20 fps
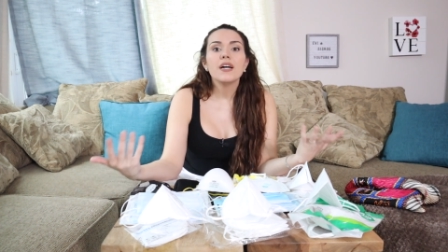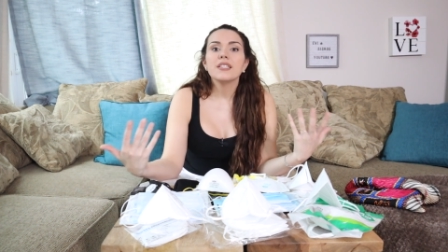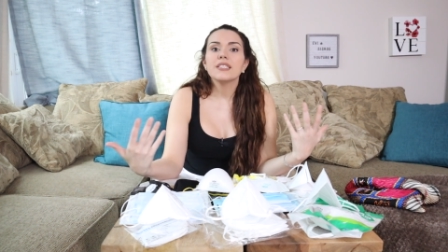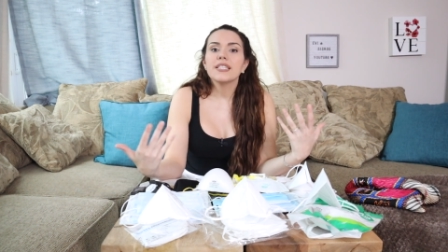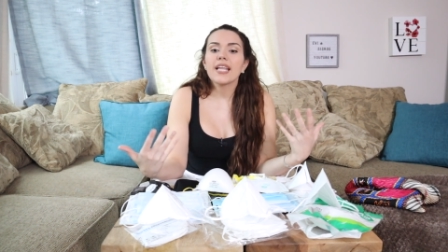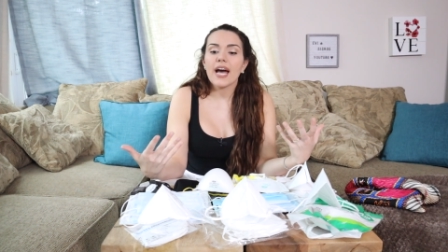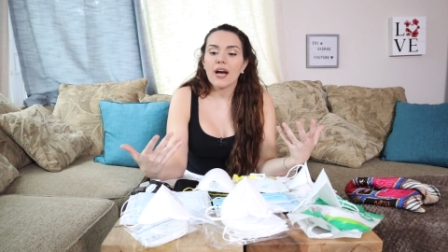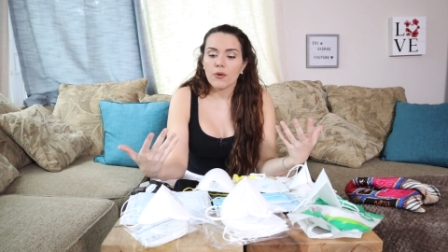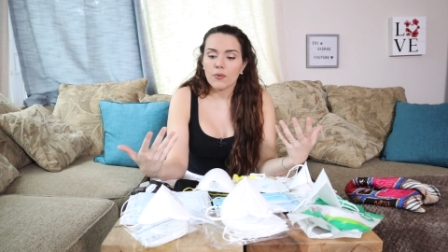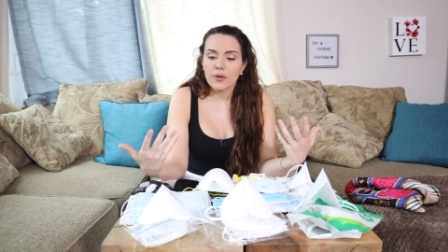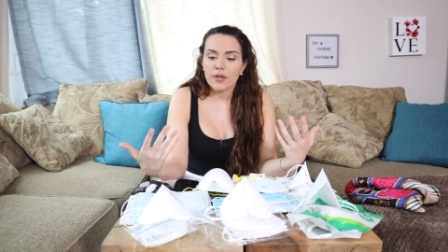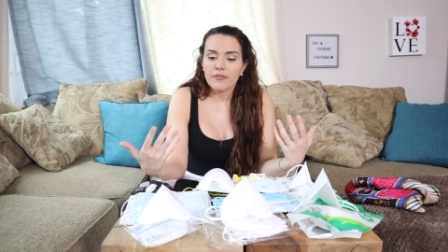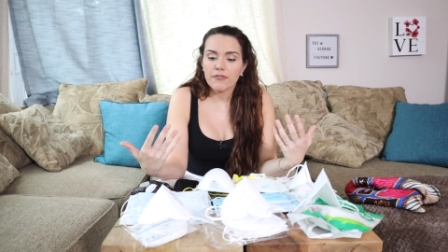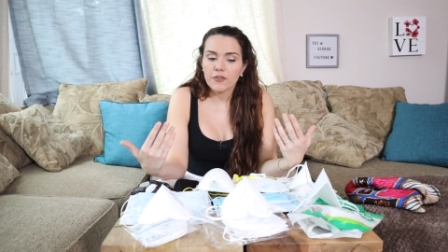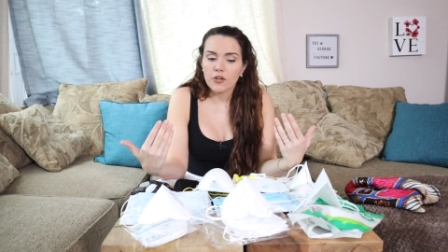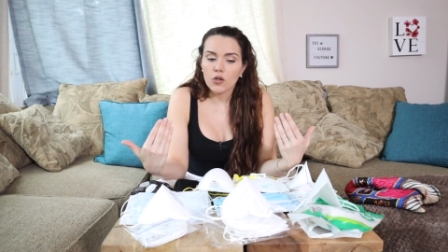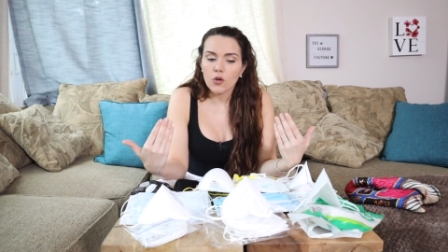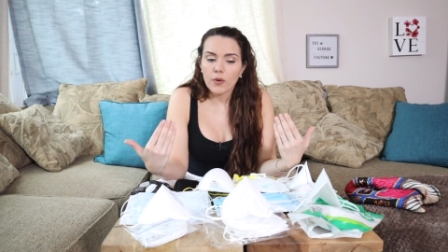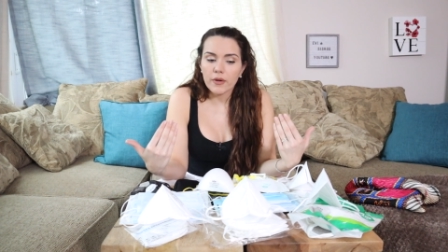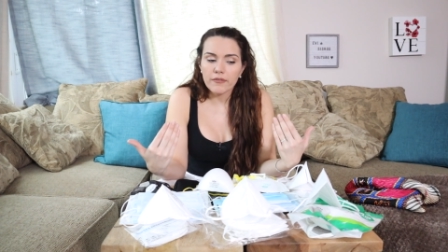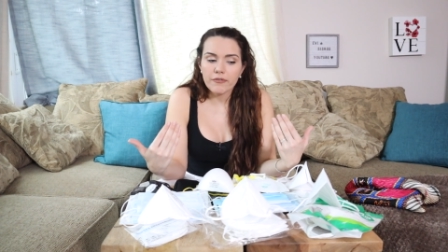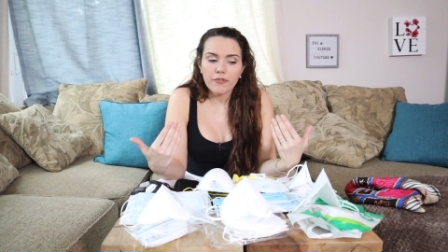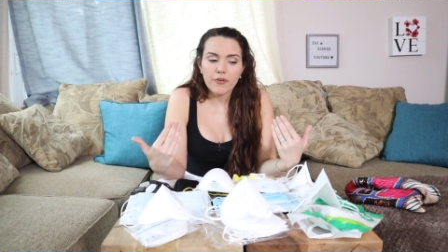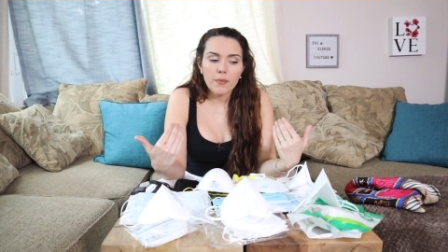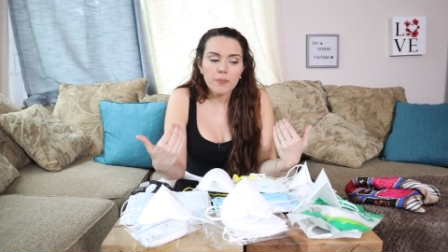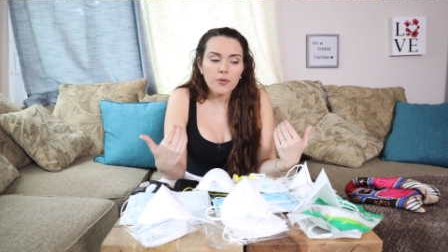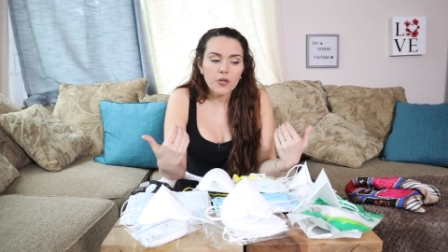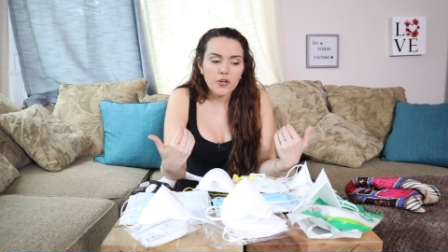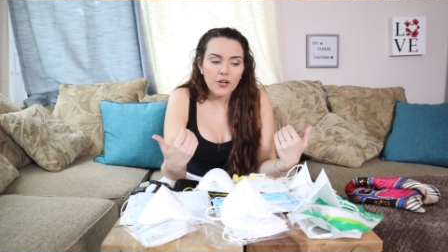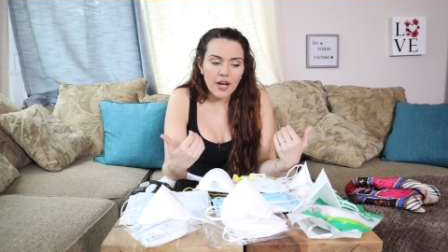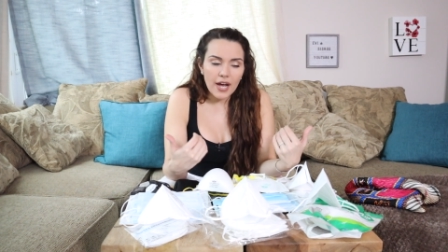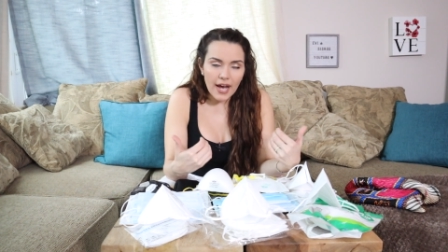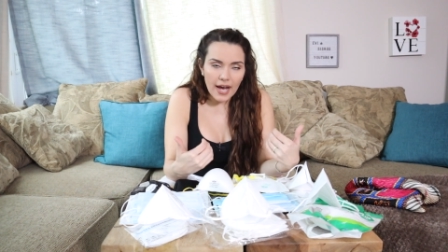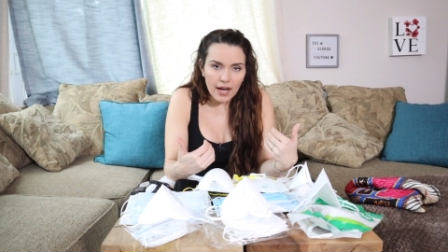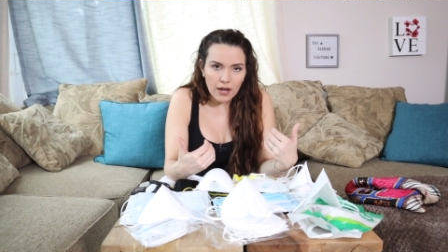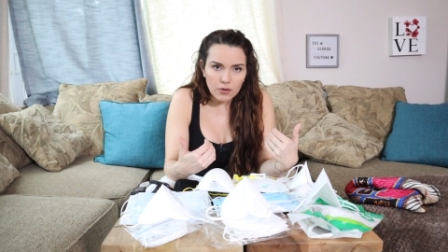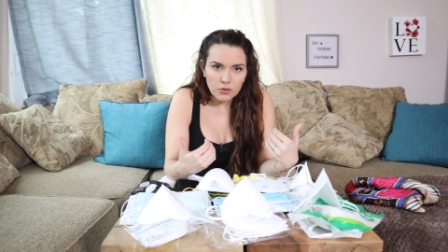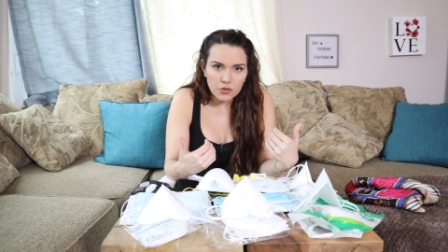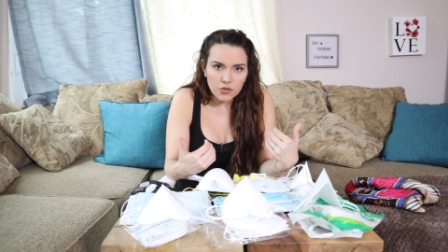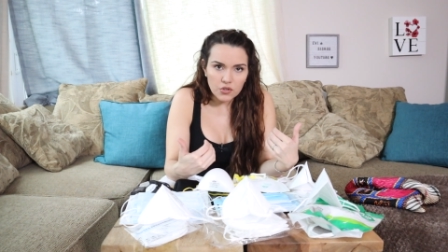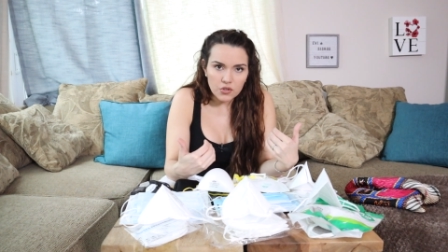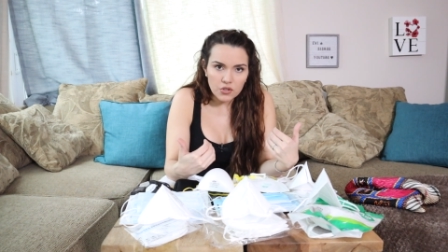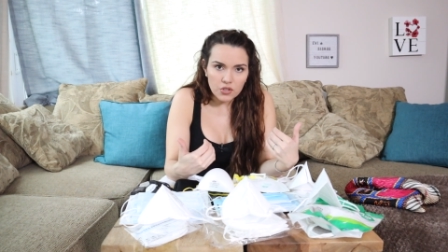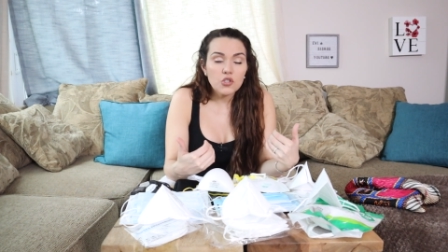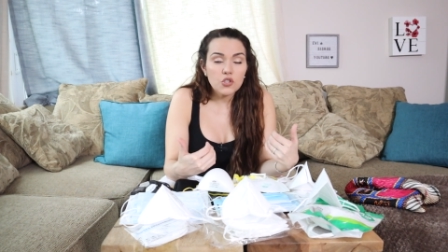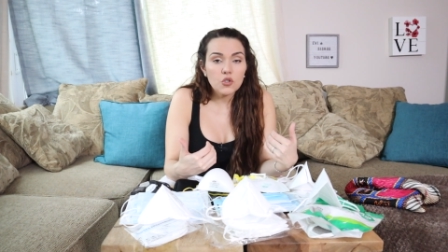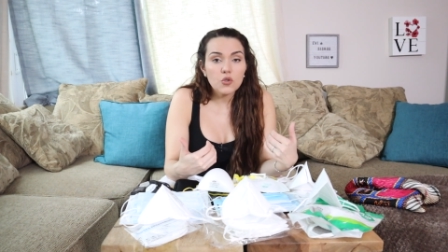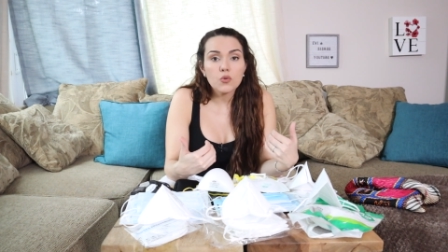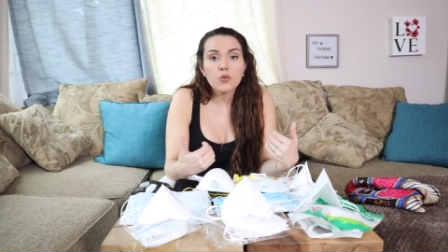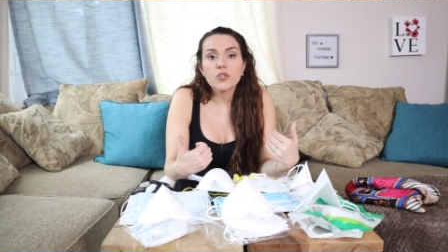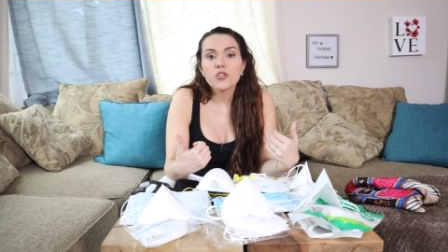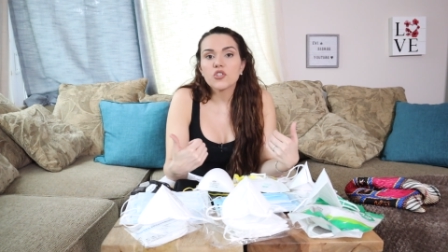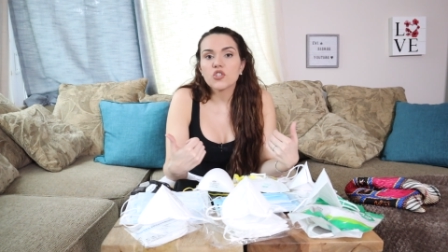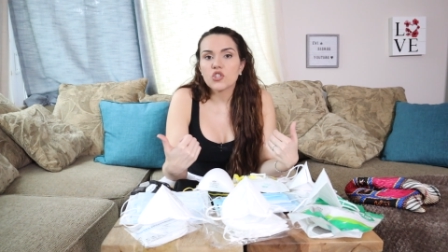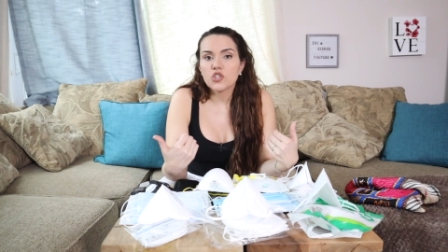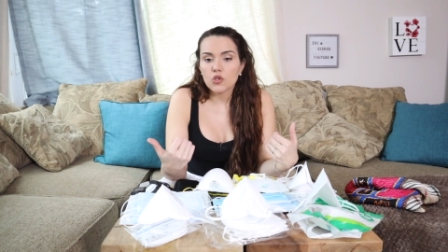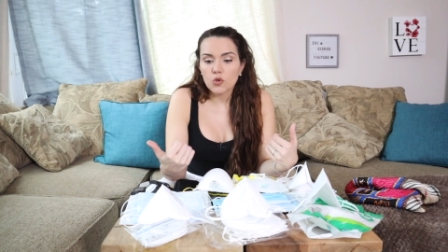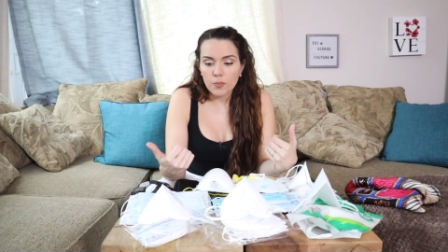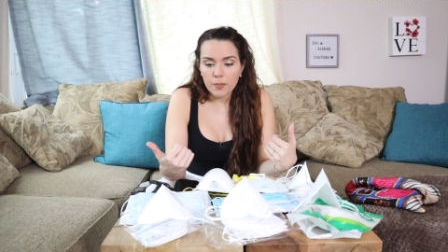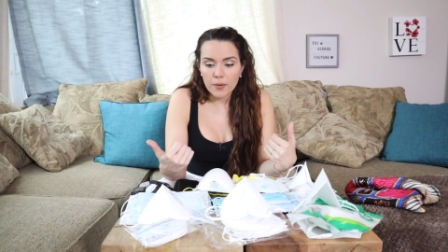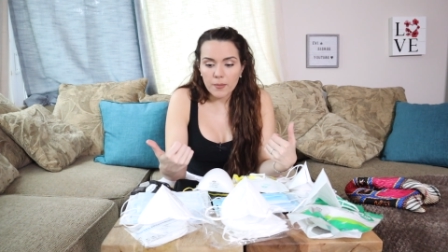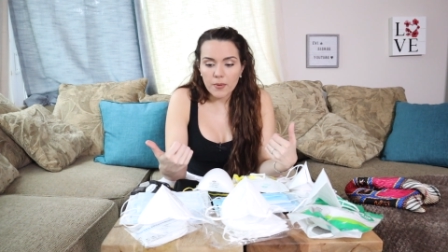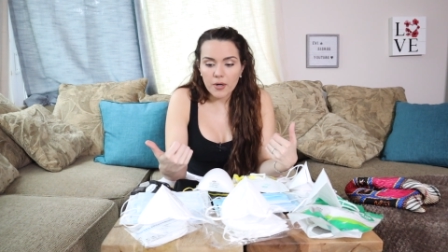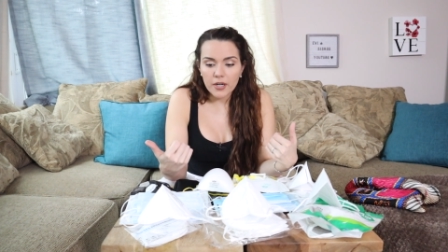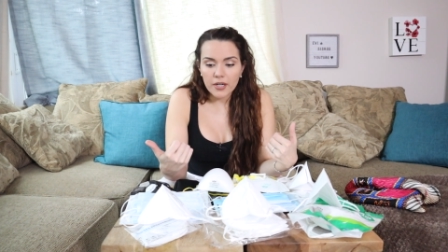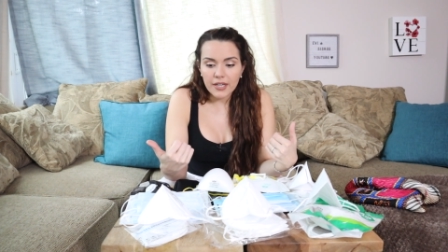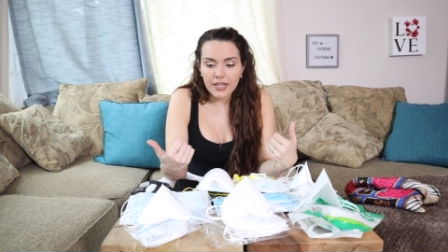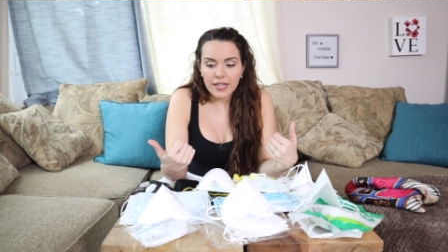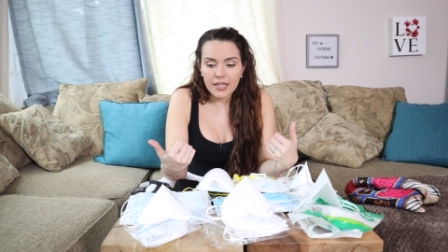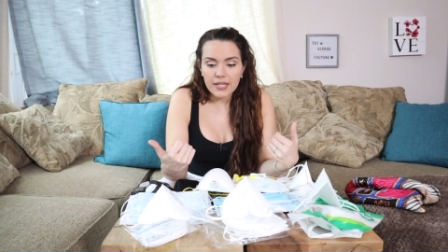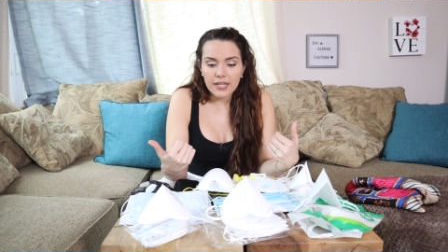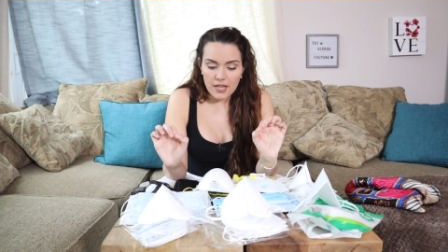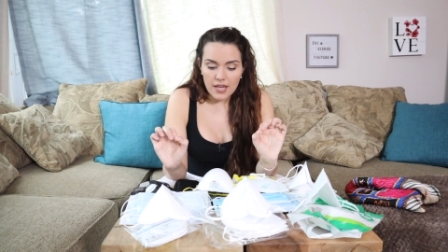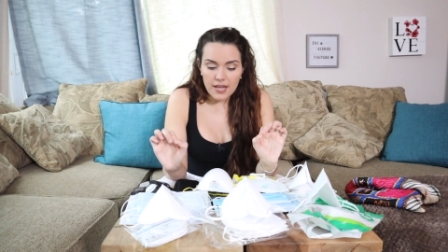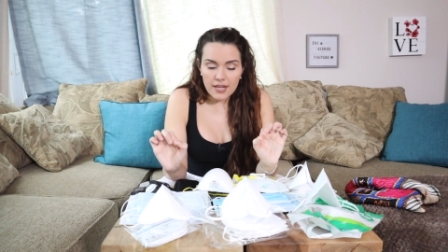Now, if you're going from your house to the supermarket,